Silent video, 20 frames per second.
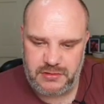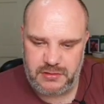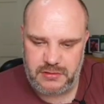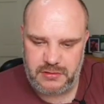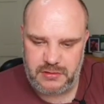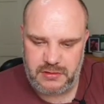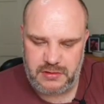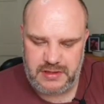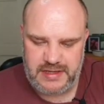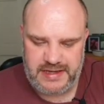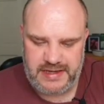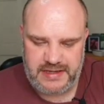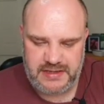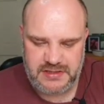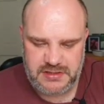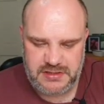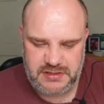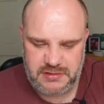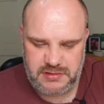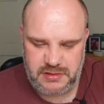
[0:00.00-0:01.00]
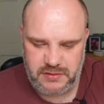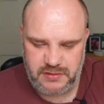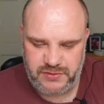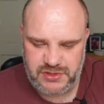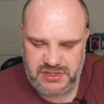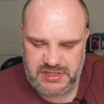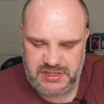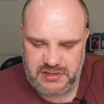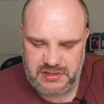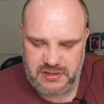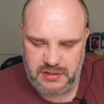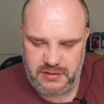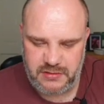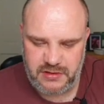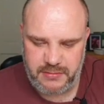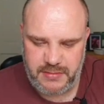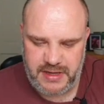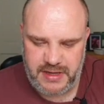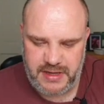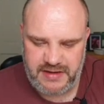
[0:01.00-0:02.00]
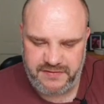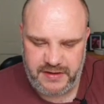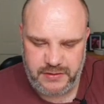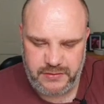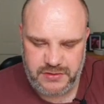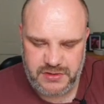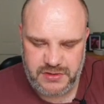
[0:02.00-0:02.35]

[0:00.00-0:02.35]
that's obviously the main focus